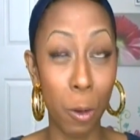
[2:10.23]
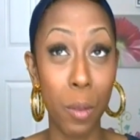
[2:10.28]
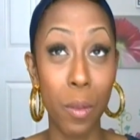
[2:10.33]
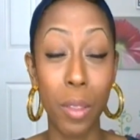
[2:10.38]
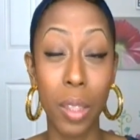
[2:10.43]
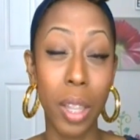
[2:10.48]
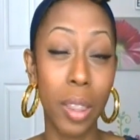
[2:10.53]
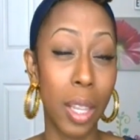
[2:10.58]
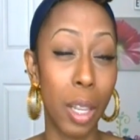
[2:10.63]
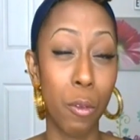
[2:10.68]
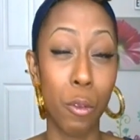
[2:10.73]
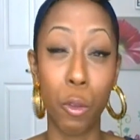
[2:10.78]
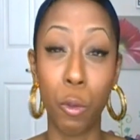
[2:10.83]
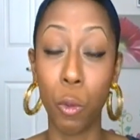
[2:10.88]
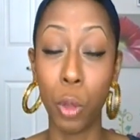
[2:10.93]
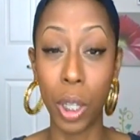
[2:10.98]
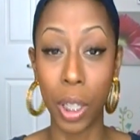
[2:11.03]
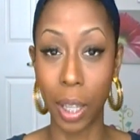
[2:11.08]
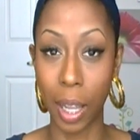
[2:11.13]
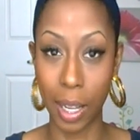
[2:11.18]
I don't even think they
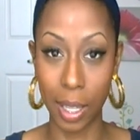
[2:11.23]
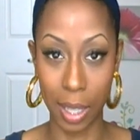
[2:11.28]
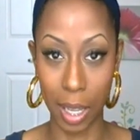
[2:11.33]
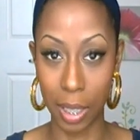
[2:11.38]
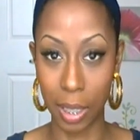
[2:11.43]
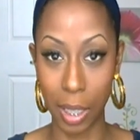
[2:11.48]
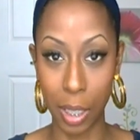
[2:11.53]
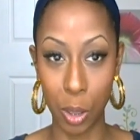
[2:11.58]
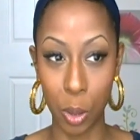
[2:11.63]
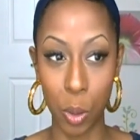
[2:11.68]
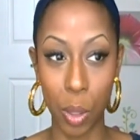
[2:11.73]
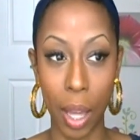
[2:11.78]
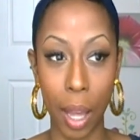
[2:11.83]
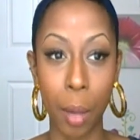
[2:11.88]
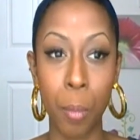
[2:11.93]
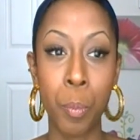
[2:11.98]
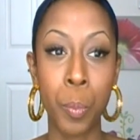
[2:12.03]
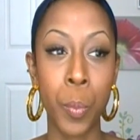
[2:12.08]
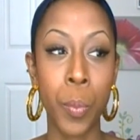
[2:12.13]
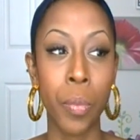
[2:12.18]
even realize that they do
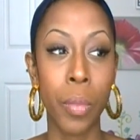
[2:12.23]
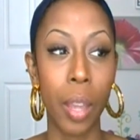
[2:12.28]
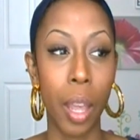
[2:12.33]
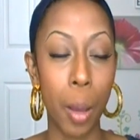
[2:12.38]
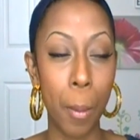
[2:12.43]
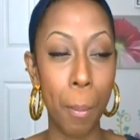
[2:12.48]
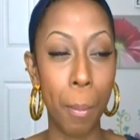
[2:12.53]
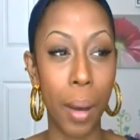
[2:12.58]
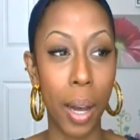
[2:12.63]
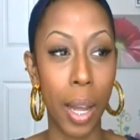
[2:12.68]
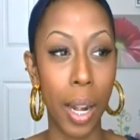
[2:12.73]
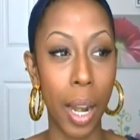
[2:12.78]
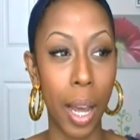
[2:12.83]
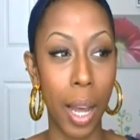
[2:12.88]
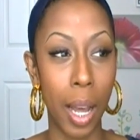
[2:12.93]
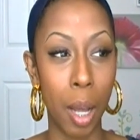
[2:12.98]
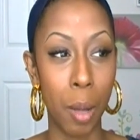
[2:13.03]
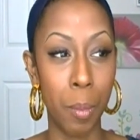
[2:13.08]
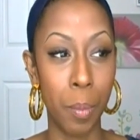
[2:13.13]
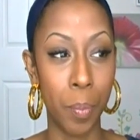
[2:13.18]
that but
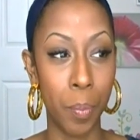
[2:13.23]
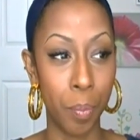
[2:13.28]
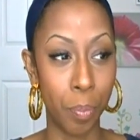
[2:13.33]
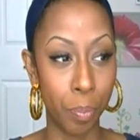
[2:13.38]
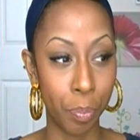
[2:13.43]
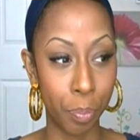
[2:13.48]
um,